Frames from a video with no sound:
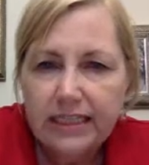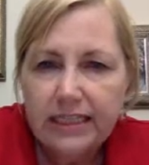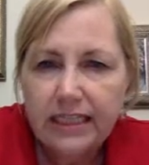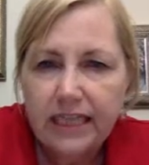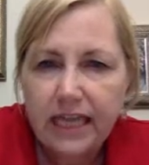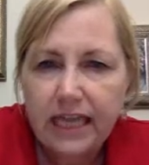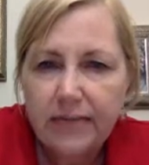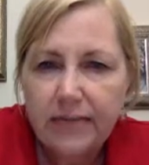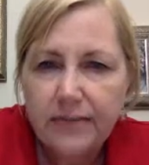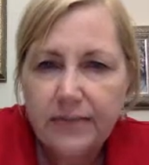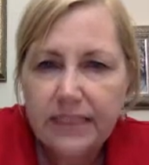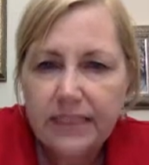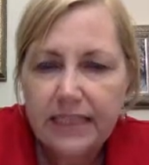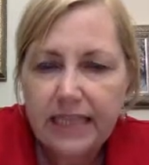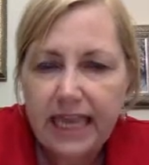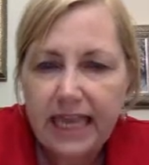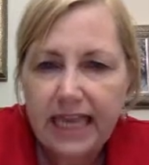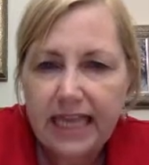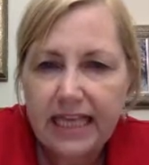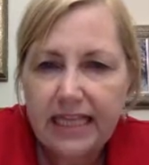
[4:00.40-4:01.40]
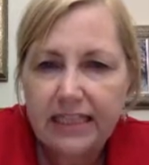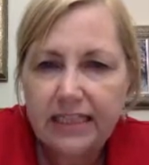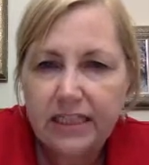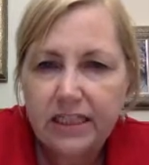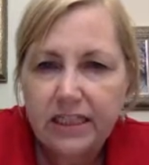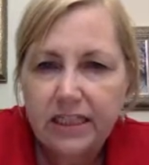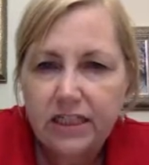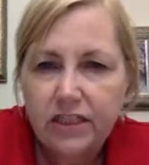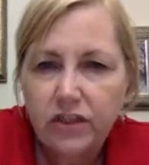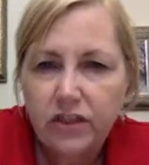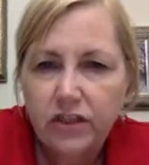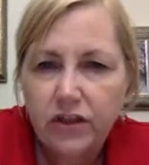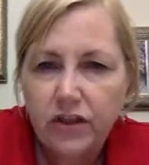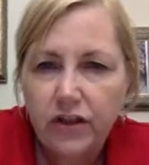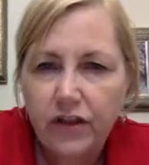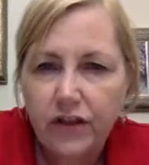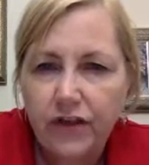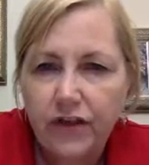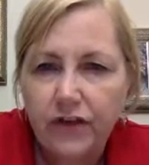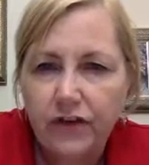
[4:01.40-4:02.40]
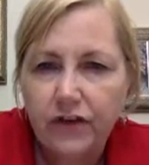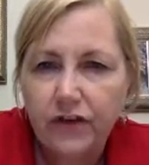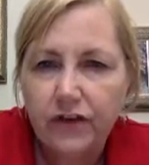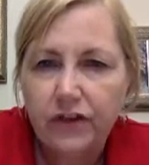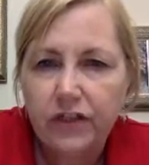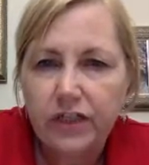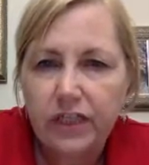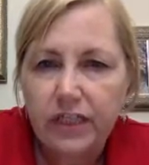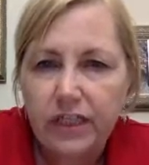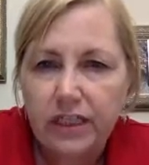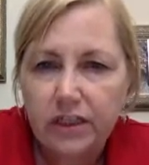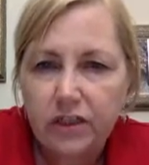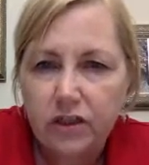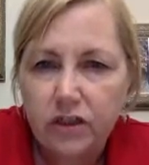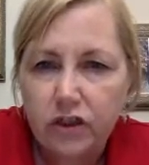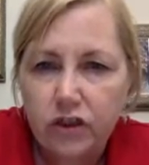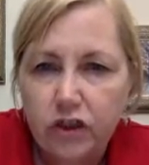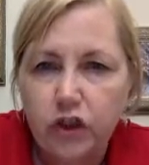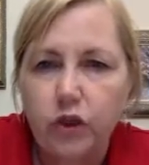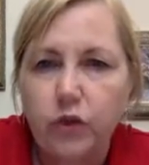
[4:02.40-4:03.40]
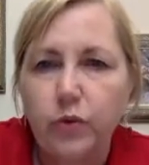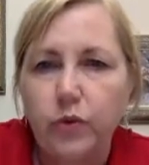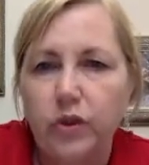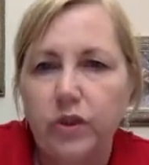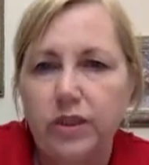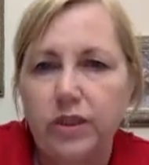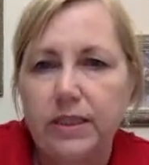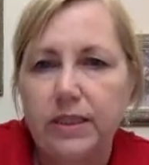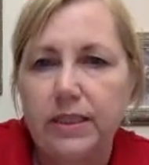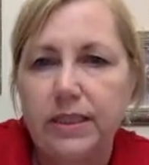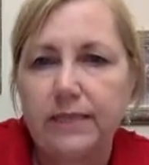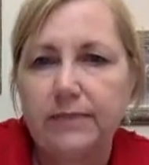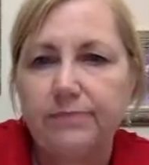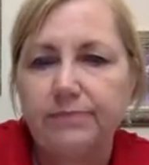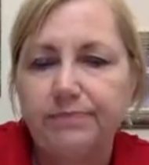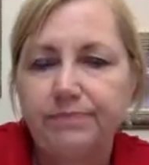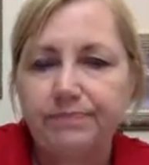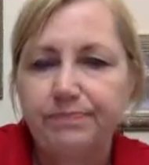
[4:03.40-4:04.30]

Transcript: times 10 to the third joules.